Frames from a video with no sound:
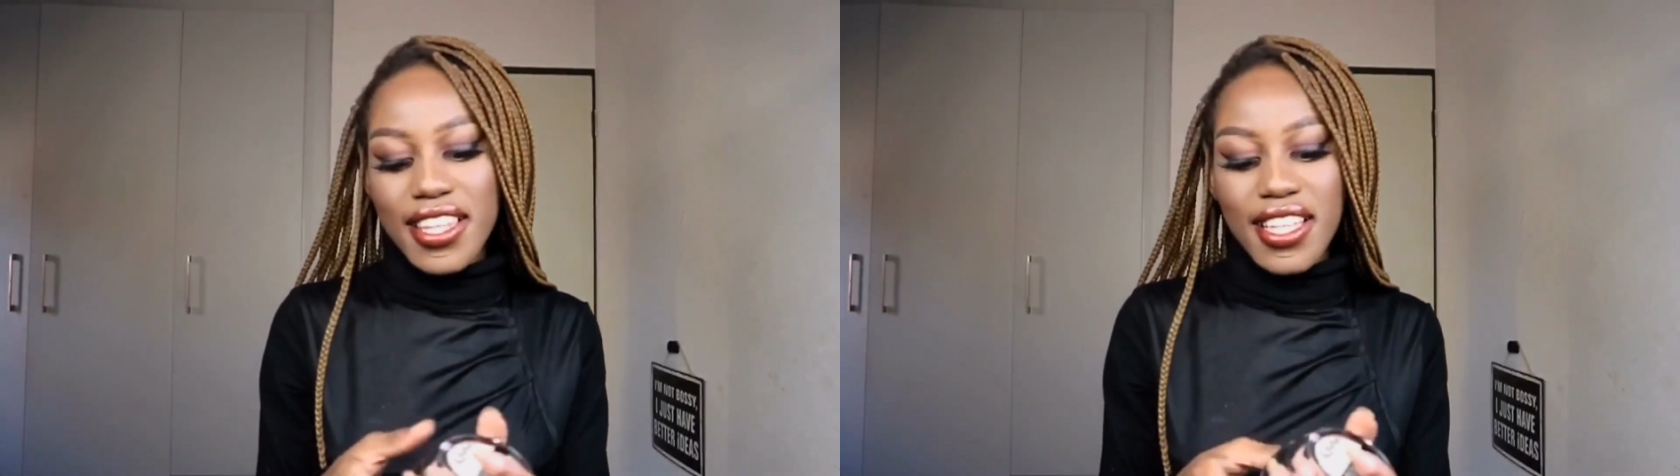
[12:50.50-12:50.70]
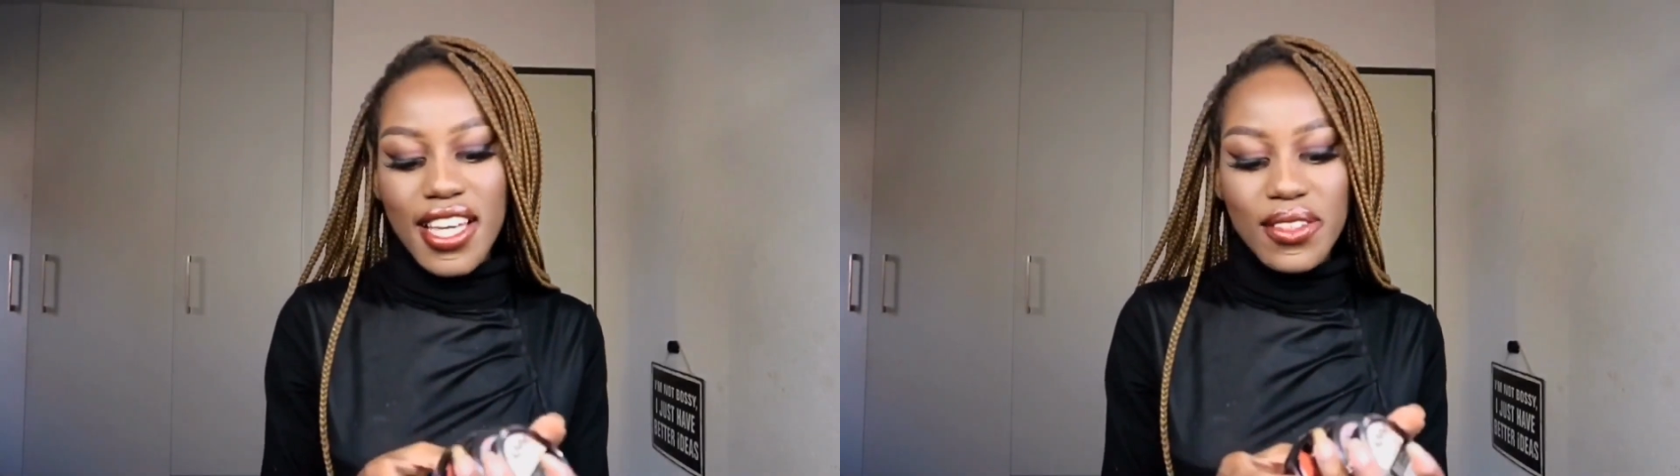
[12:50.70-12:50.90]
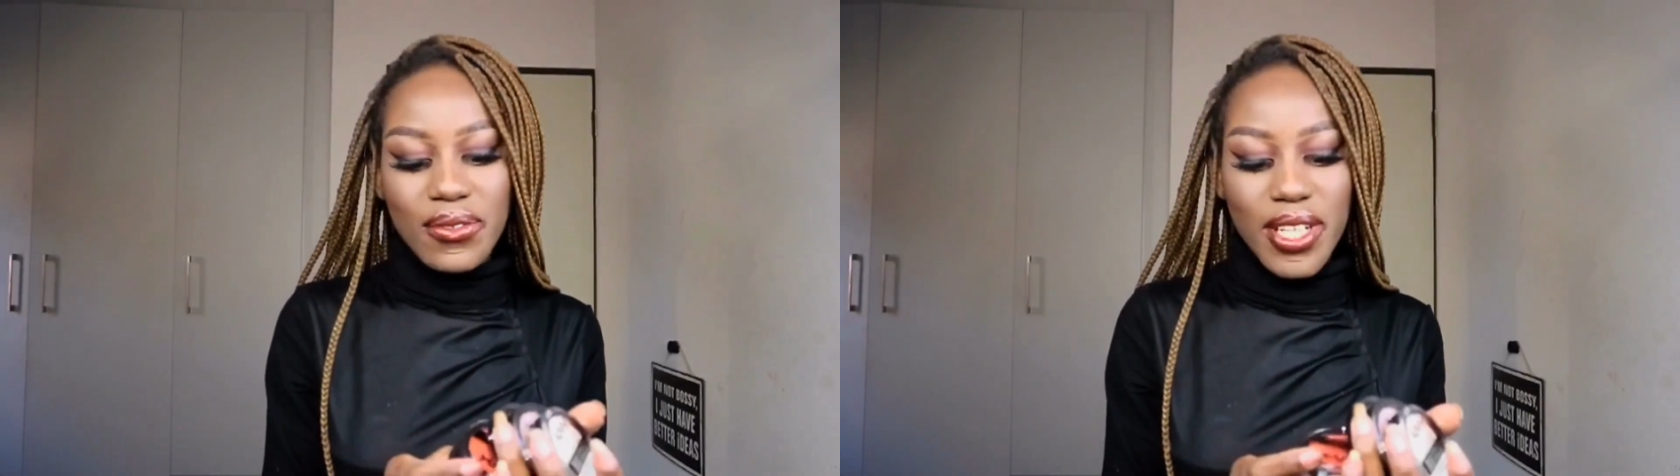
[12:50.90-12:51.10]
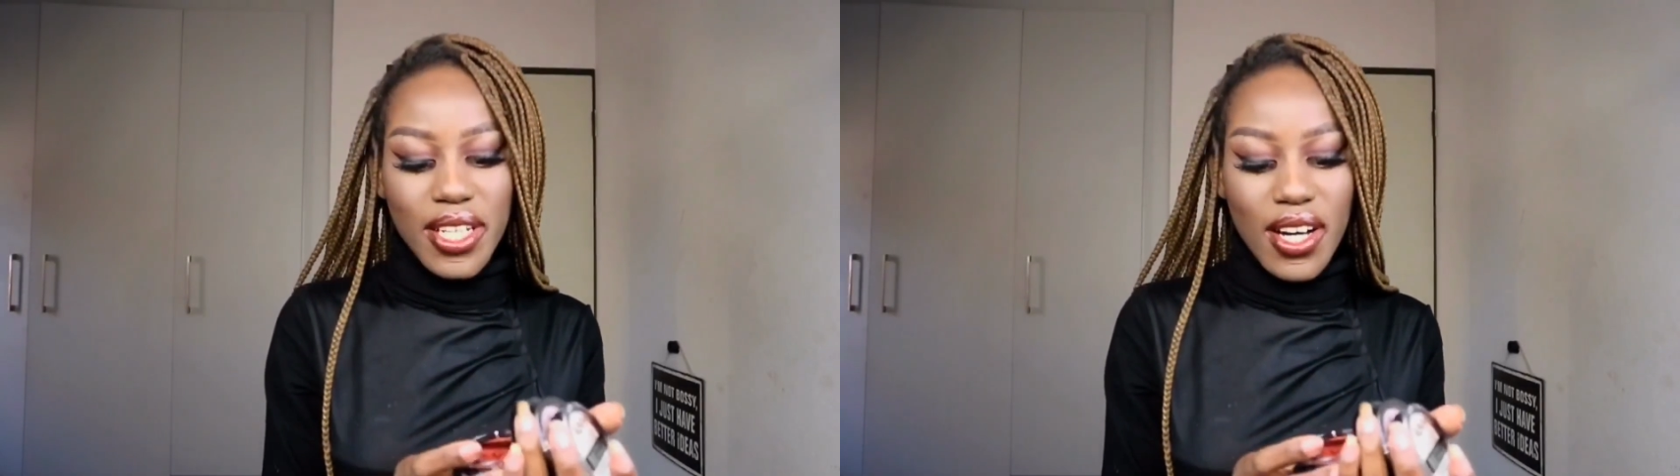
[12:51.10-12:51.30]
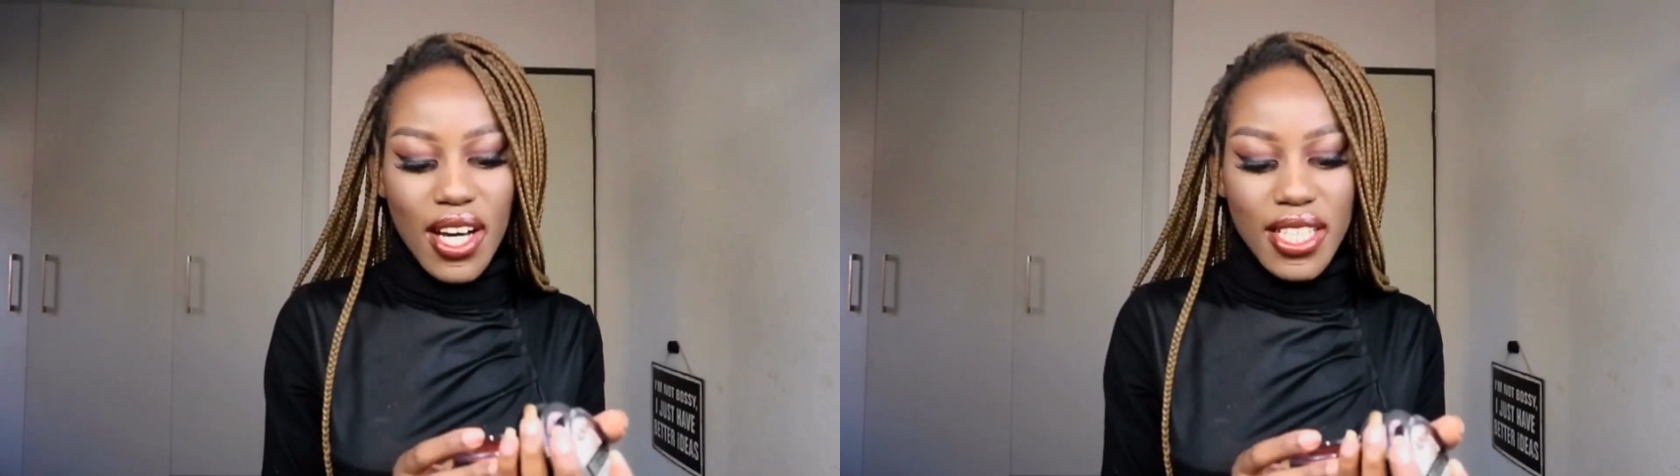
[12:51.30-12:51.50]
and then we
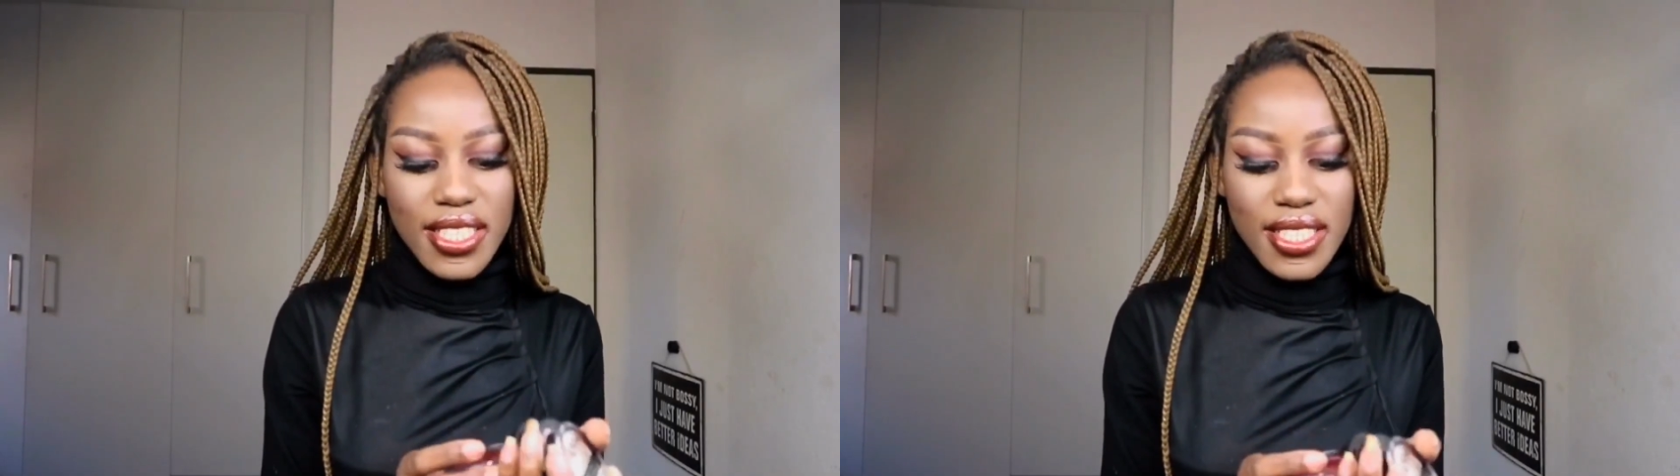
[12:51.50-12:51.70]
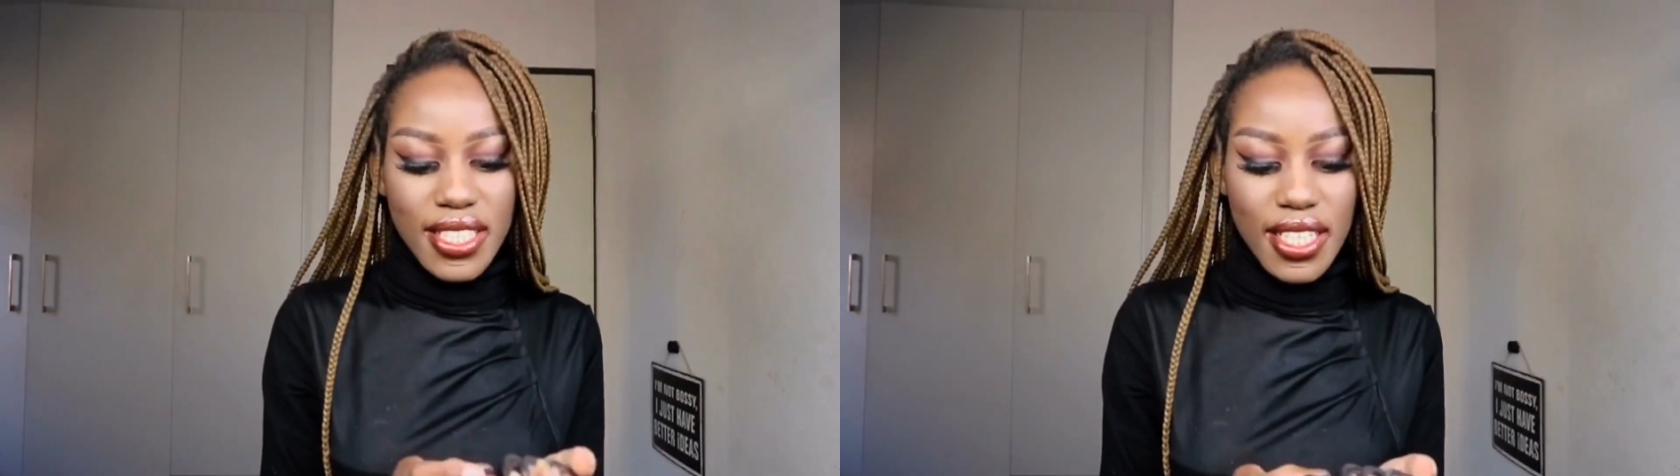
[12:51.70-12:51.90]
got